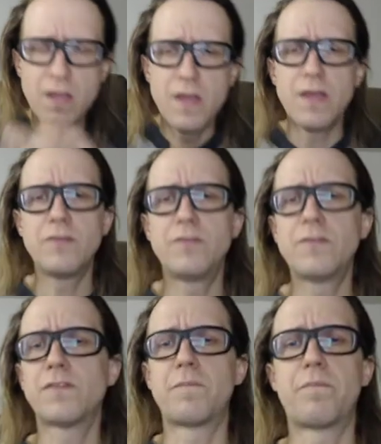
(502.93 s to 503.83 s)
is
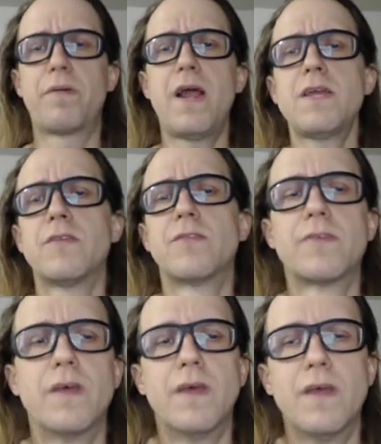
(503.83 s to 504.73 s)
just the price.
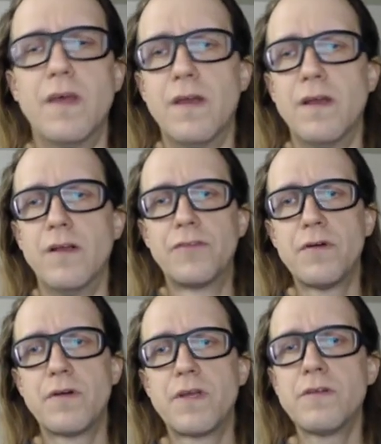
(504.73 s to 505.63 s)

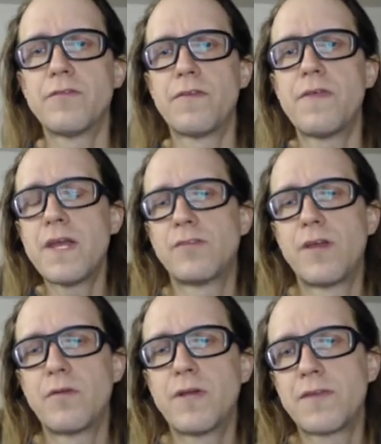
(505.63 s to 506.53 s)
So here's the thing: is
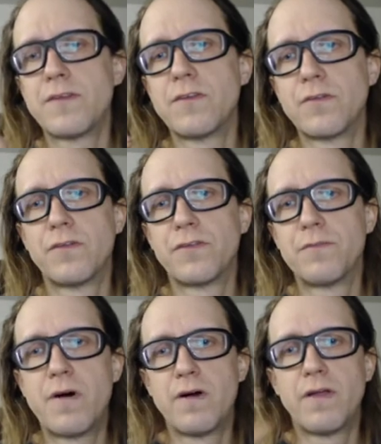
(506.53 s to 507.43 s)
that we got these little
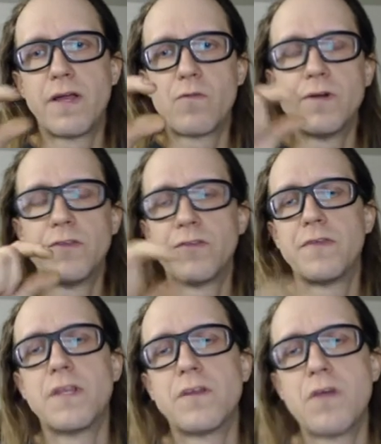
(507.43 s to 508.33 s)
small like 1
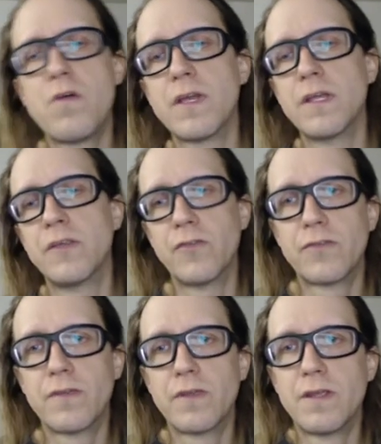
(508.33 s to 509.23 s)
cent
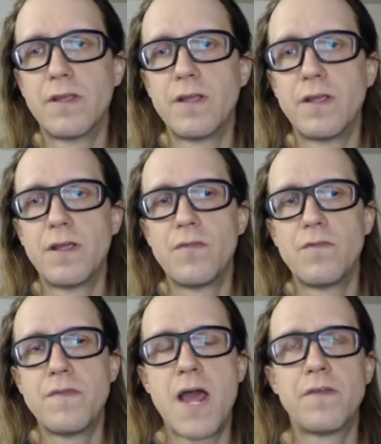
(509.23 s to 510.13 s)
tokens.
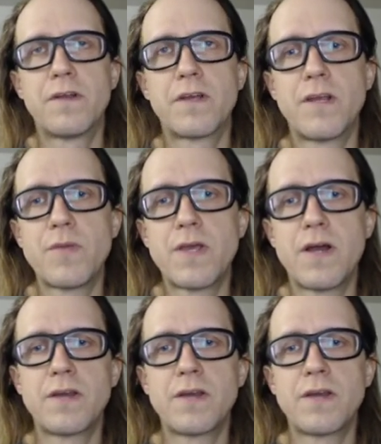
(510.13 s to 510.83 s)
Now they're going to be on